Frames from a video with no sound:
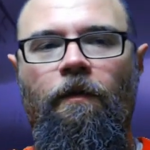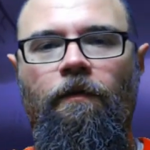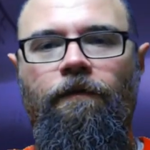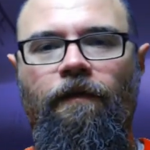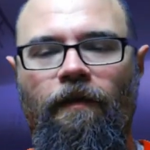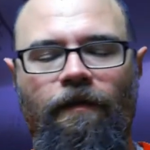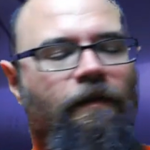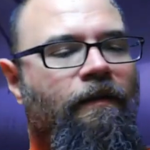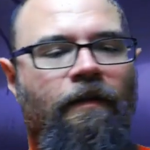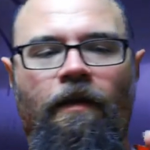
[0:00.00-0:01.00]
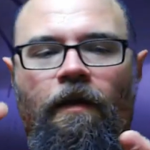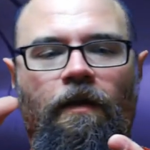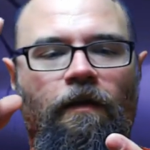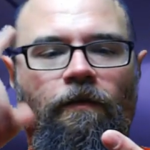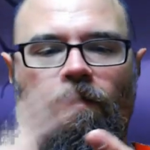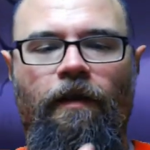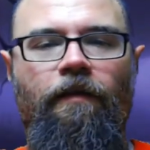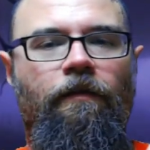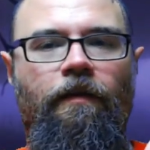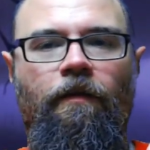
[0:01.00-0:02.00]
Werewolf in London,
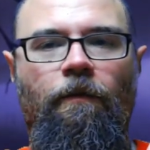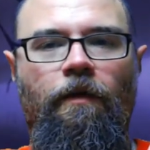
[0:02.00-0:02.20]
great looking